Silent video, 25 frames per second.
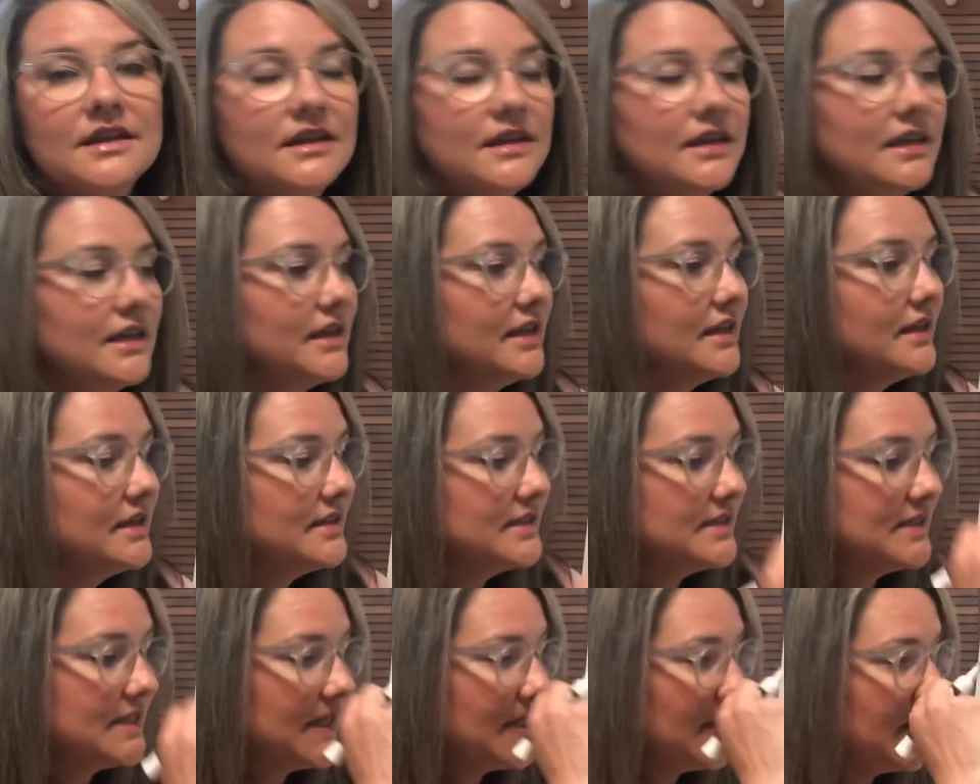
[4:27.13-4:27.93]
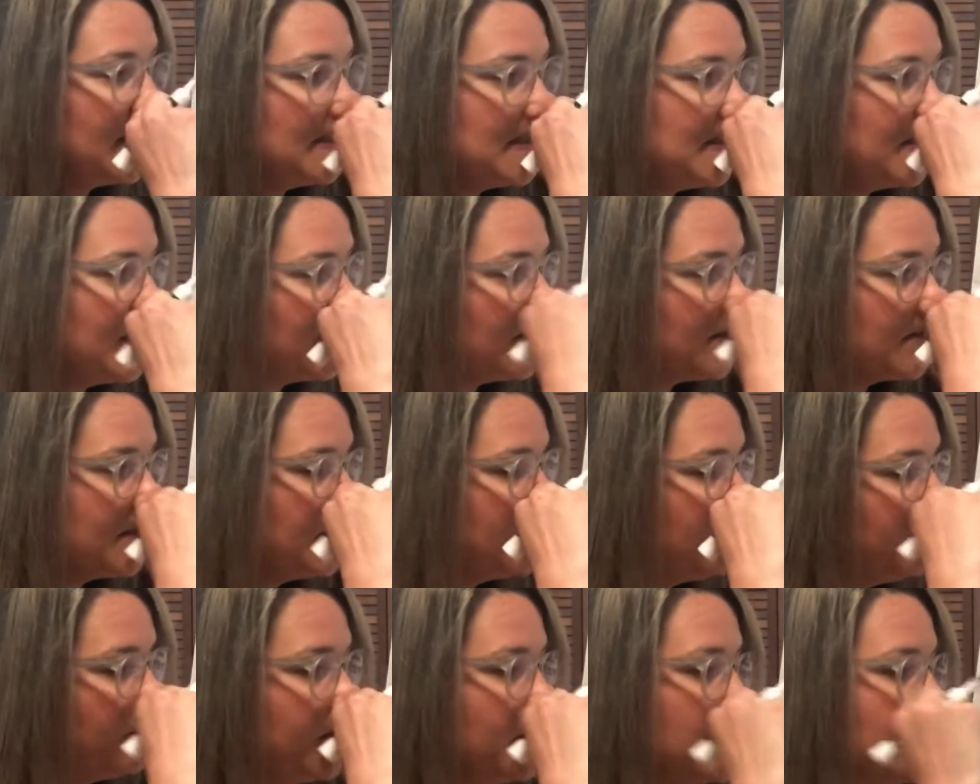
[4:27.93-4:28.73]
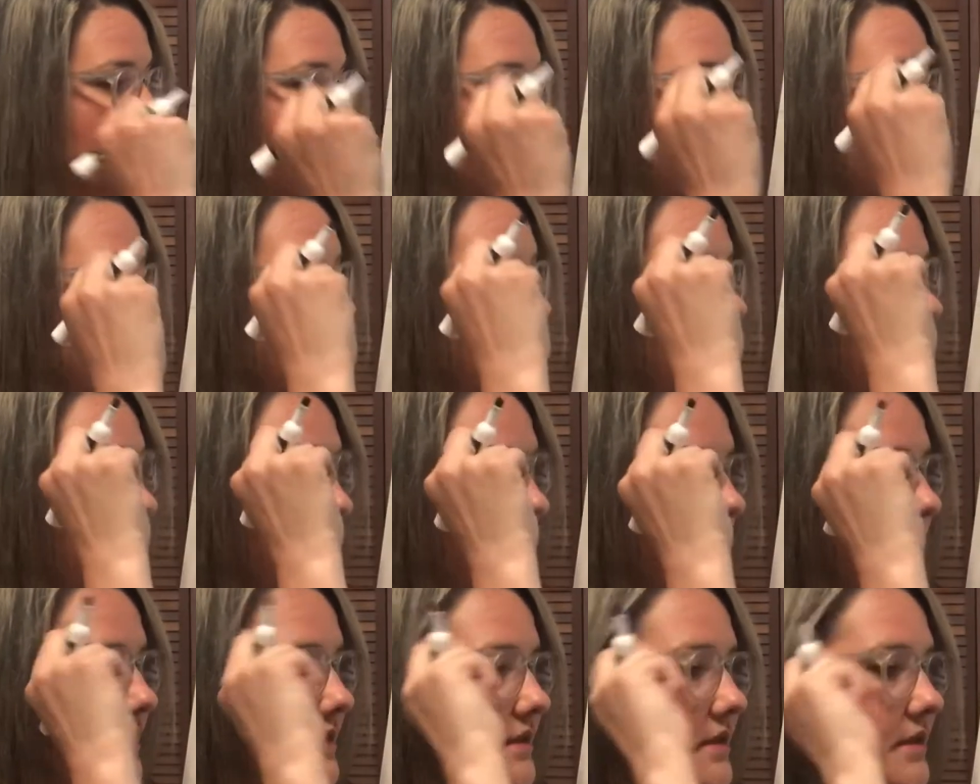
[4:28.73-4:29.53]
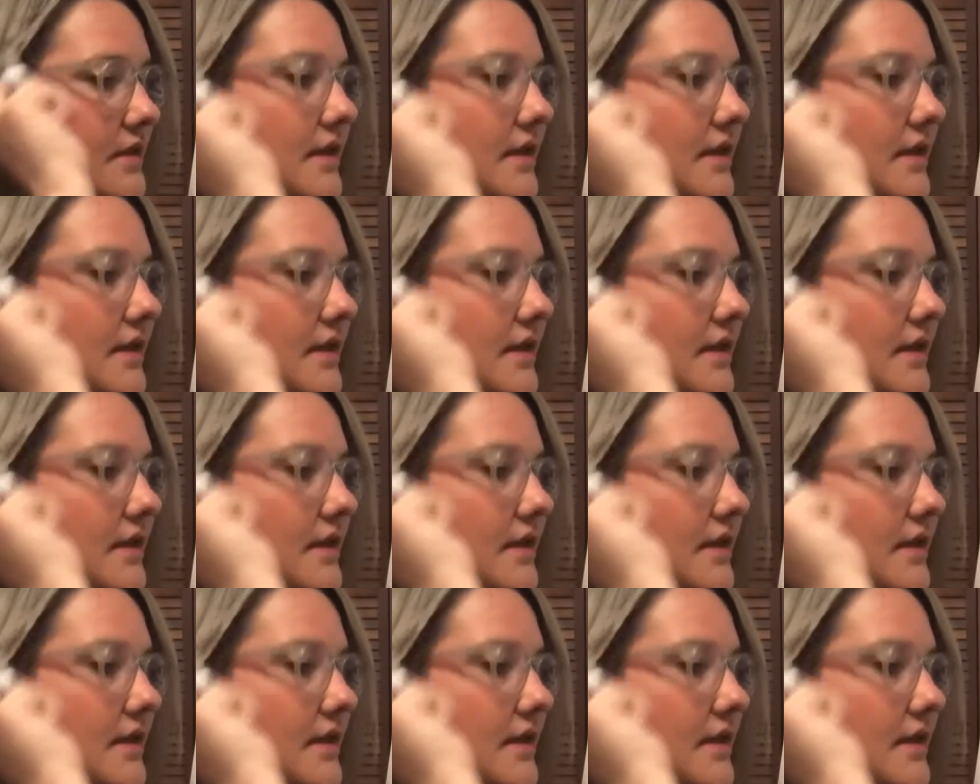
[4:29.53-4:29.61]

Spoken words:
it is easier to visualize